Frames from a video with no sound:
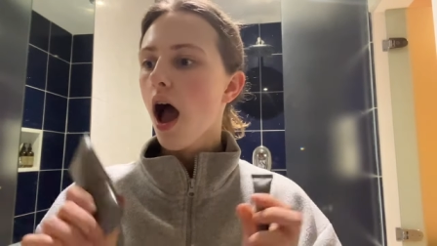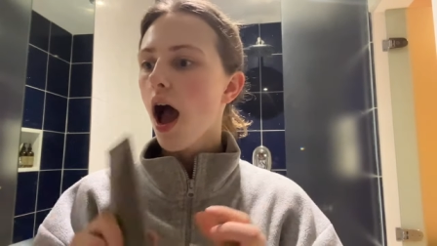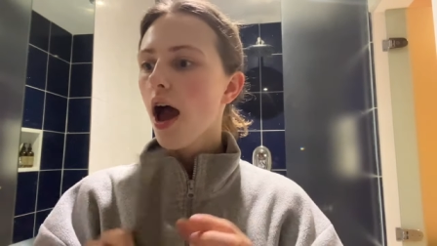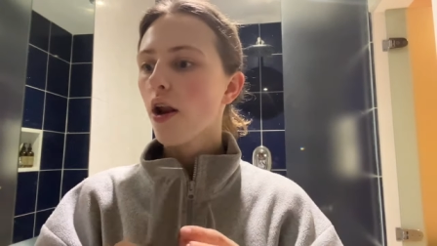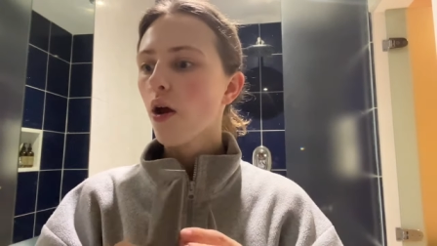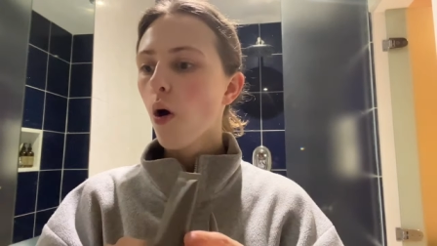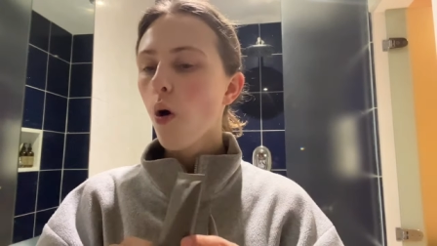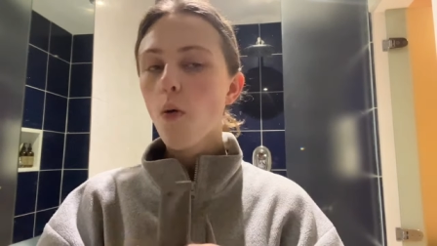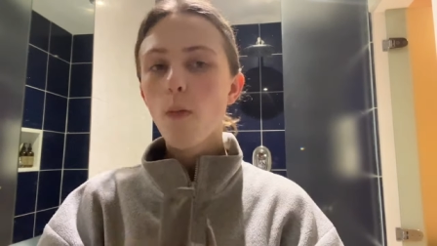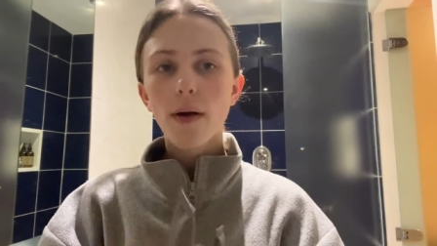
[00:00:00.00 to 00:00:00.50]

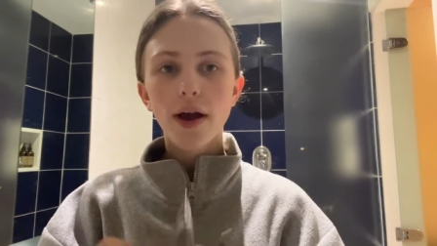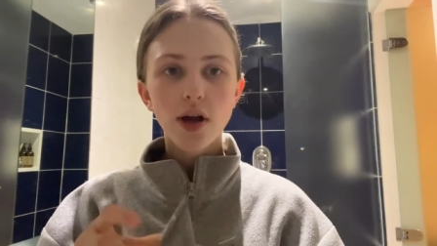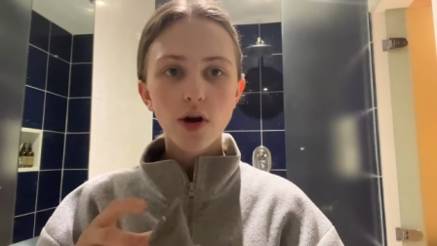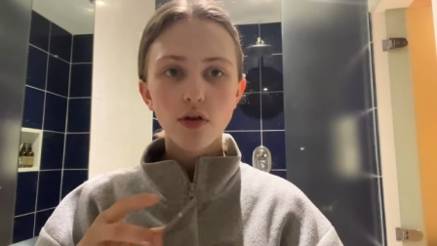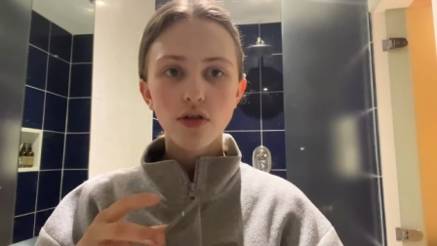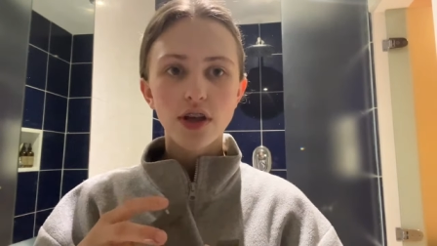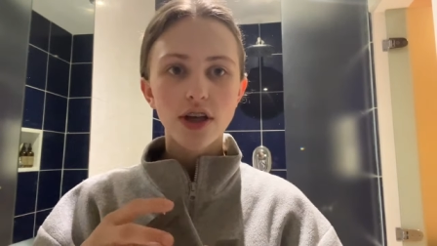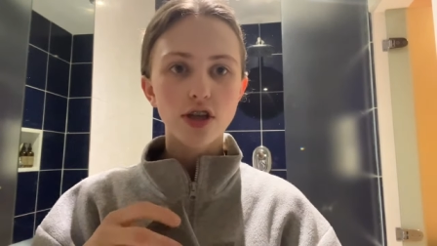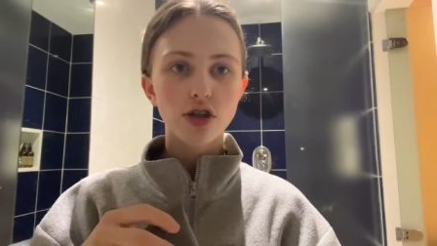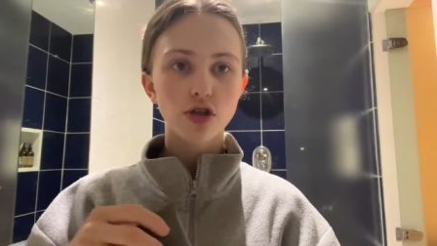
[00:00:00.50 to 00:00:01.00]
And oh my
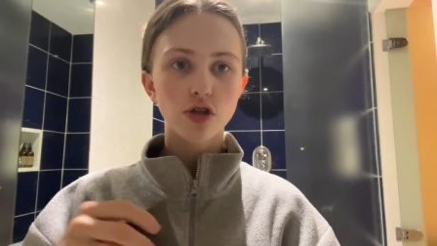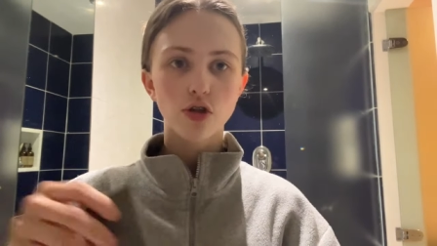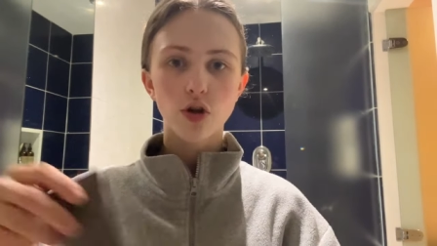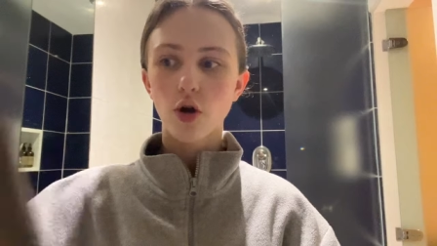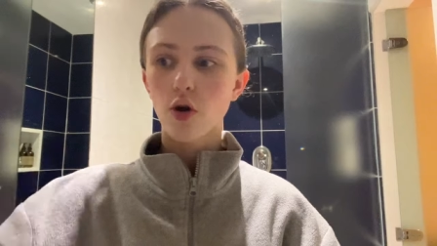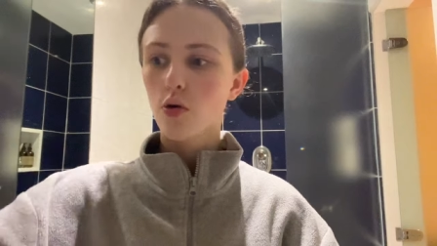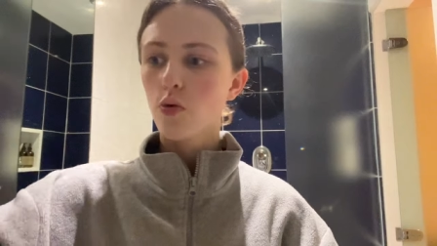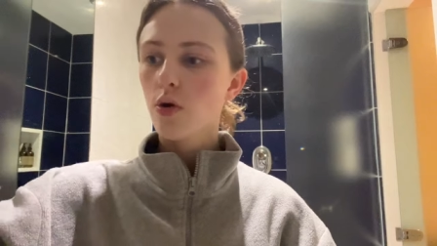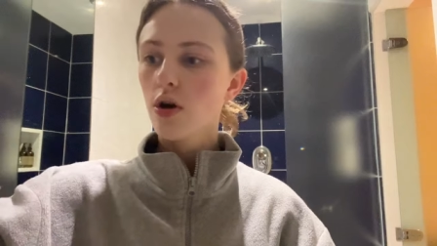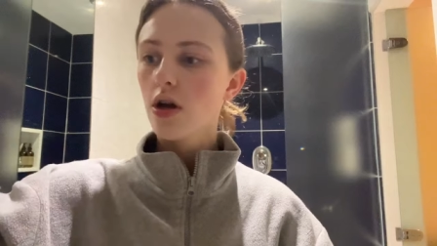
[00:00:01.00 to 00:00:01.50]
god, they're
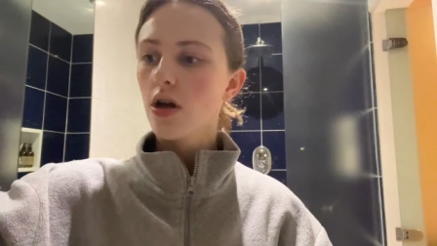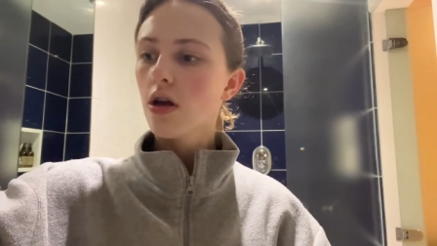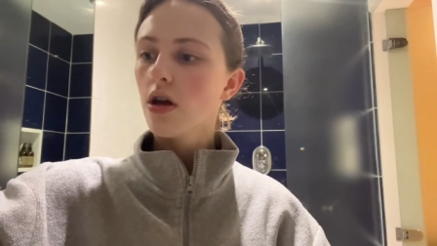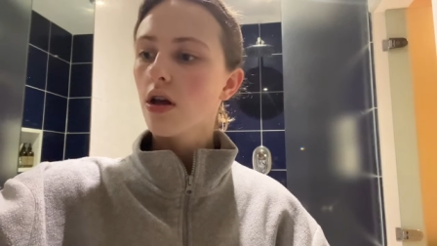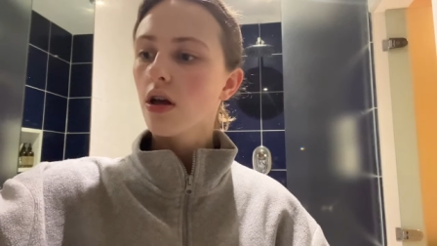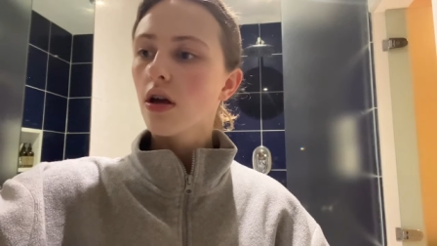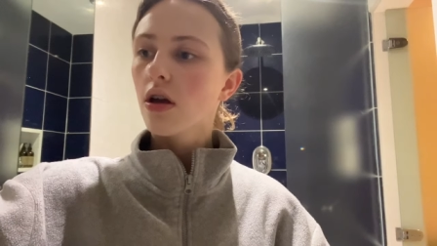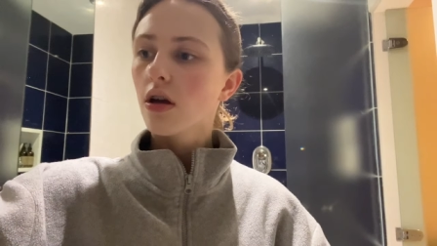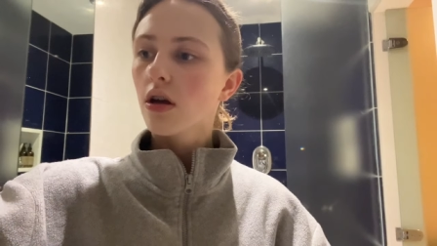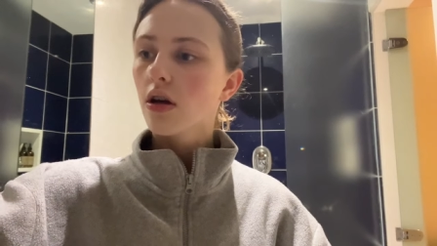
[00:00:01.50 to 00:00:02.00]
so
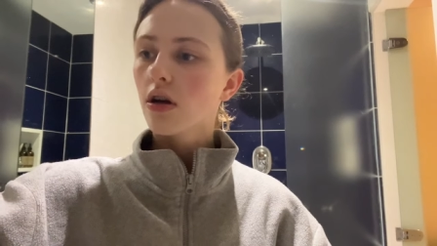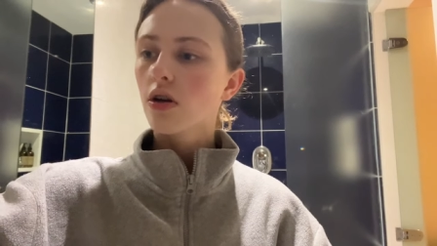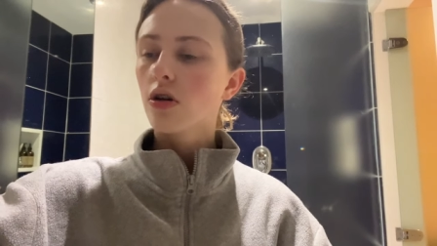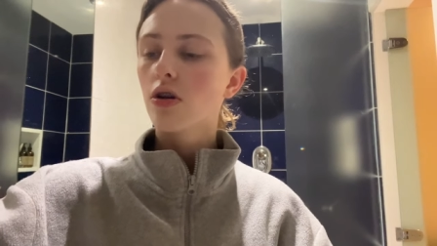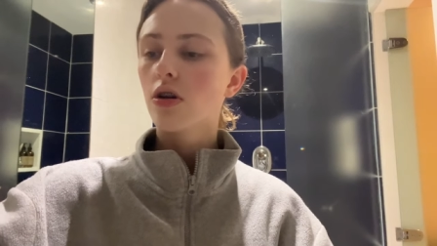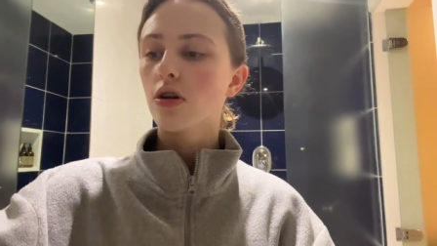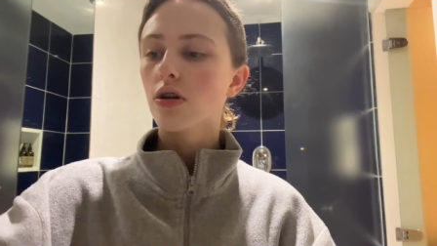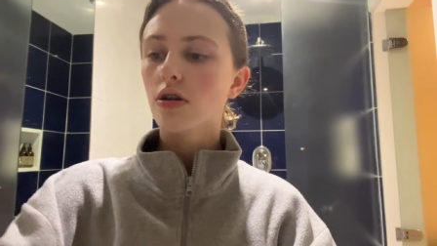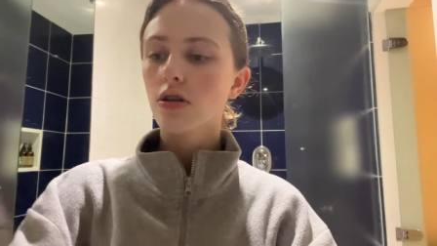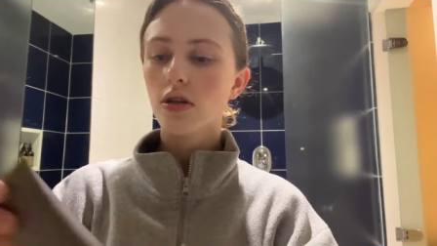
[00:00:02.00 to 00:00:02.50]

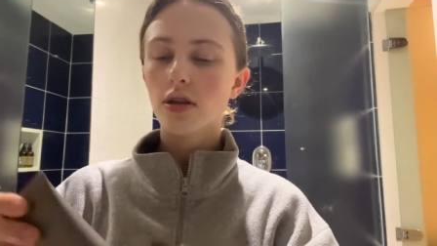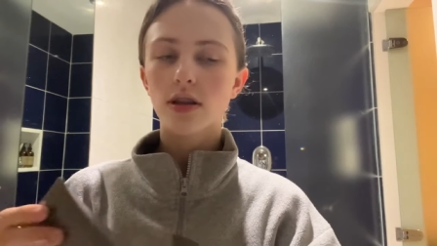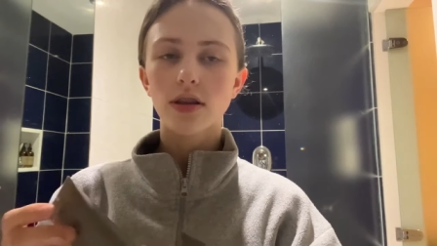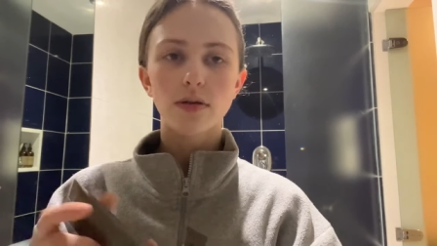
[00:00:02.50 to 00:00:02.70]
good.